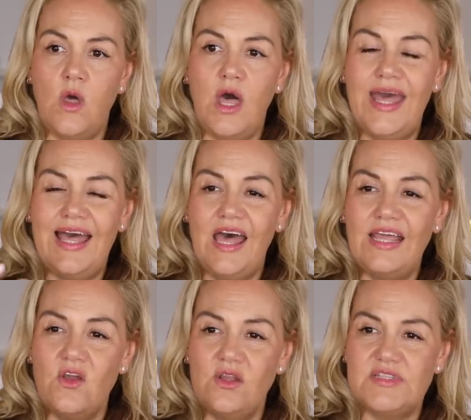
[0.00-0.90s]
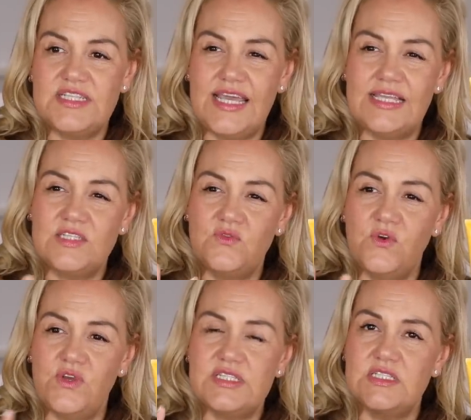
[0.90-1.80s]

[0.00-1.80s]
I kind of say it's for a